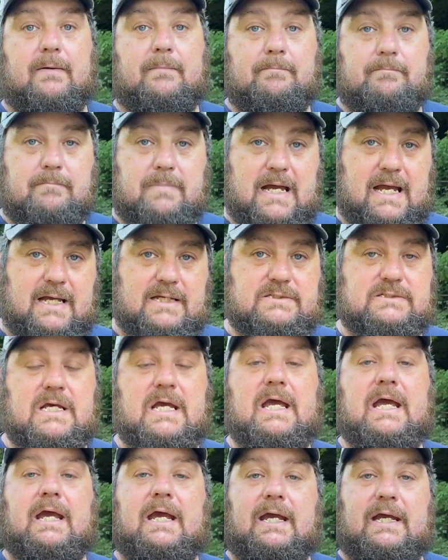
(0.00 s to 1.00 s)
bass.
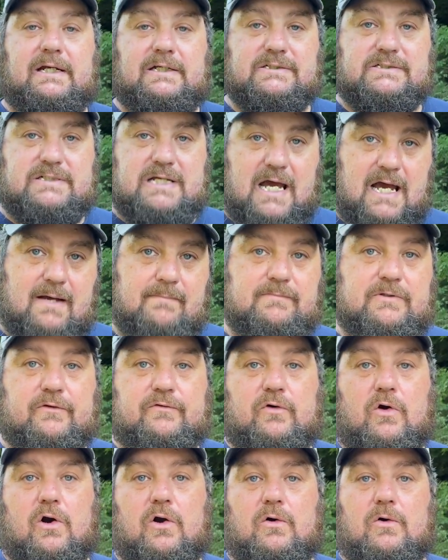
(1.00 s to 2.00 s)
It is time to
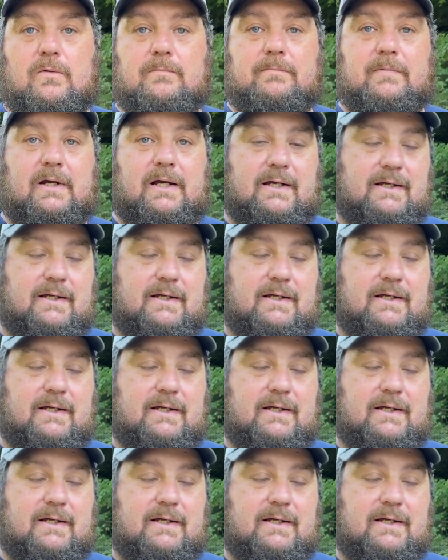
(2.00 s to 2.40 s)
throw them.